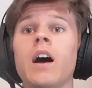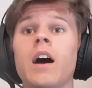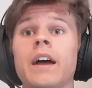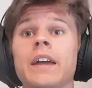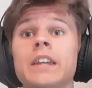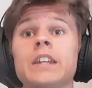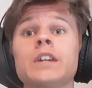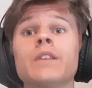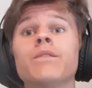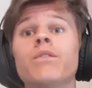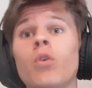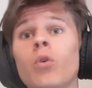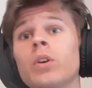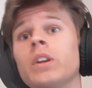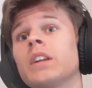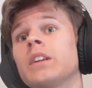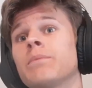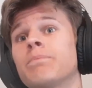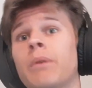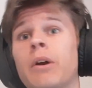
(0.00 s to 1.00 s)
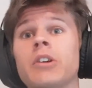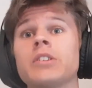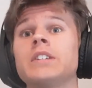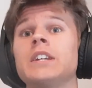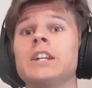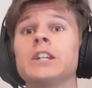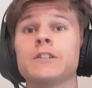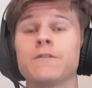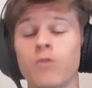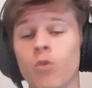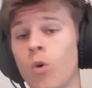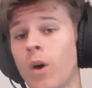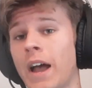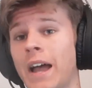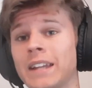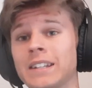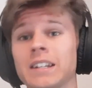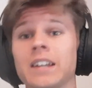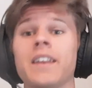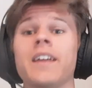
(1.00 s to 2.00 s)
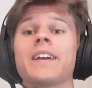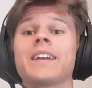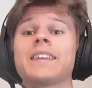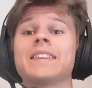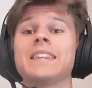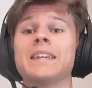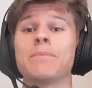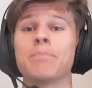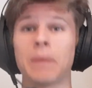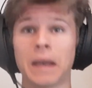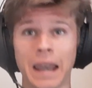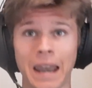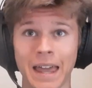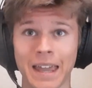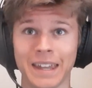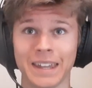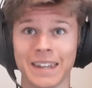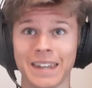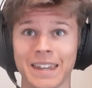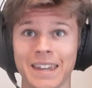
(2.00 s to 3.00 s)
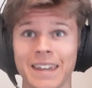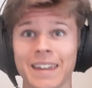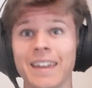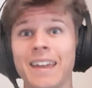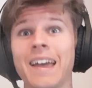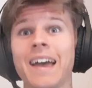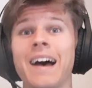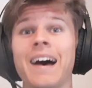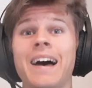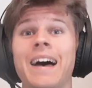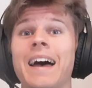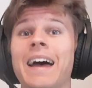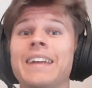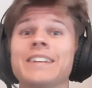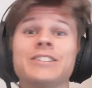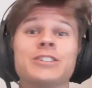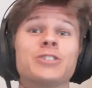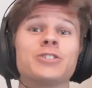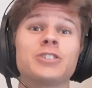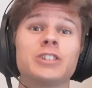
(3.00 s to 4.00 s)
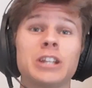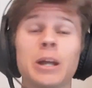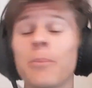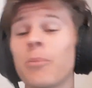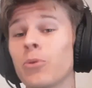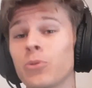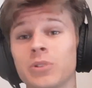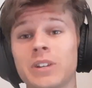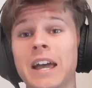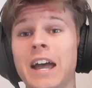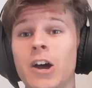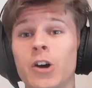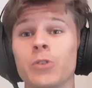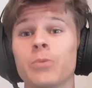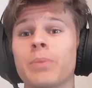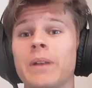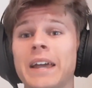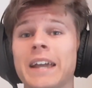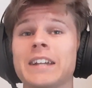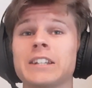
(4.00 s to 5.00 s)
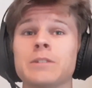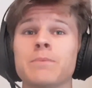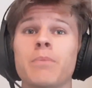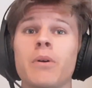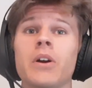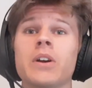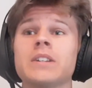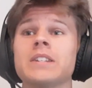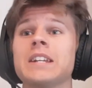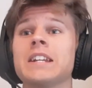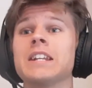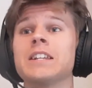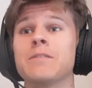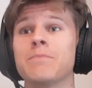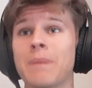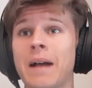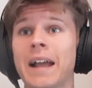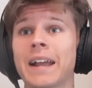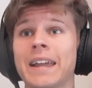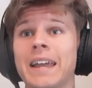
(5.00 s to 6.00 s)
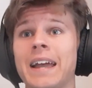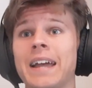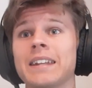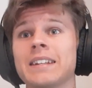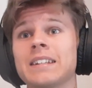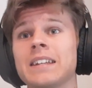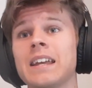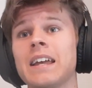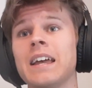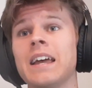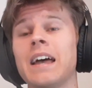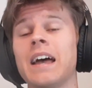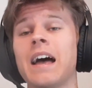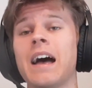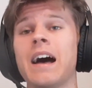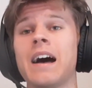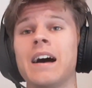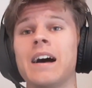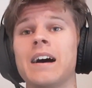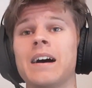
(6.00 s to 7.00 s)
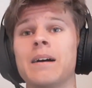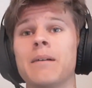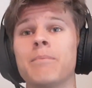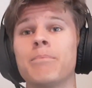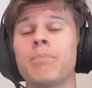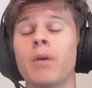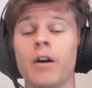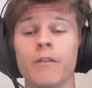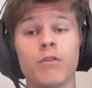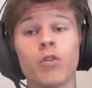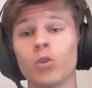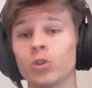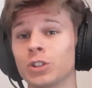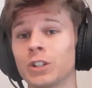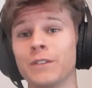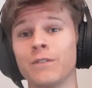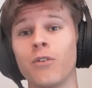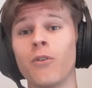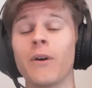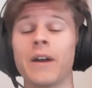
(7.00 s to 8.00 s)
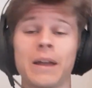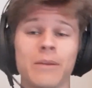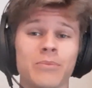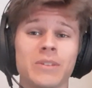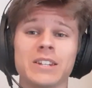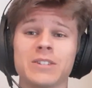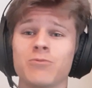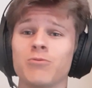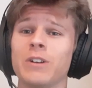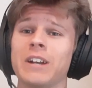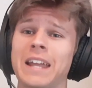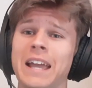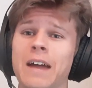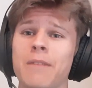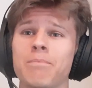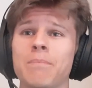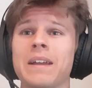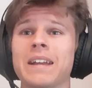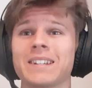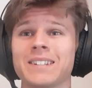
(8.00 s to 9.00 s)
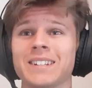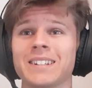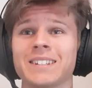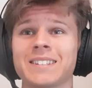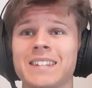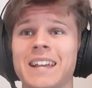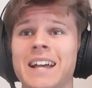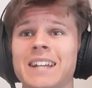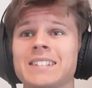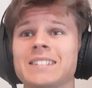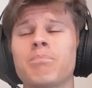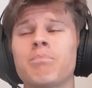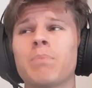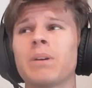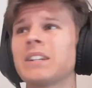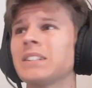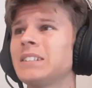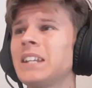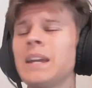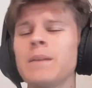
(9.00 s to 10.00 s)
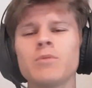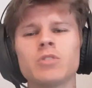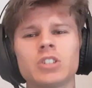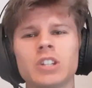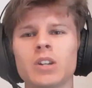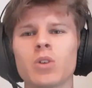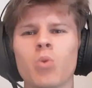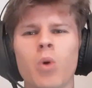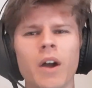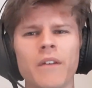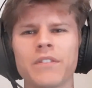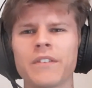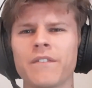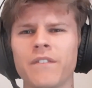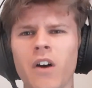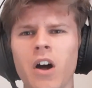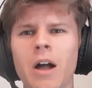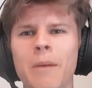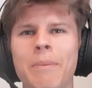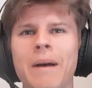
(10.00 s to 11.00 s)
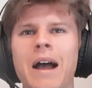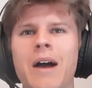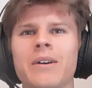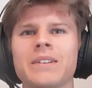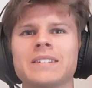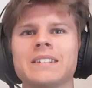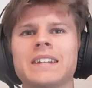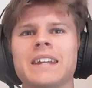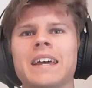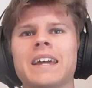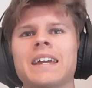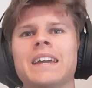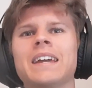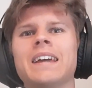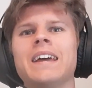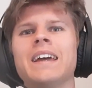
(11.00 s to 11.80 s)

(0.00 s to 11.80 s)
He avoided Berrettini's forehand like the plague and just doubled down playing into Berrettini's backhand. But unfortunately for him, this really had mixed success because Thiem just didn't quite have the firepower today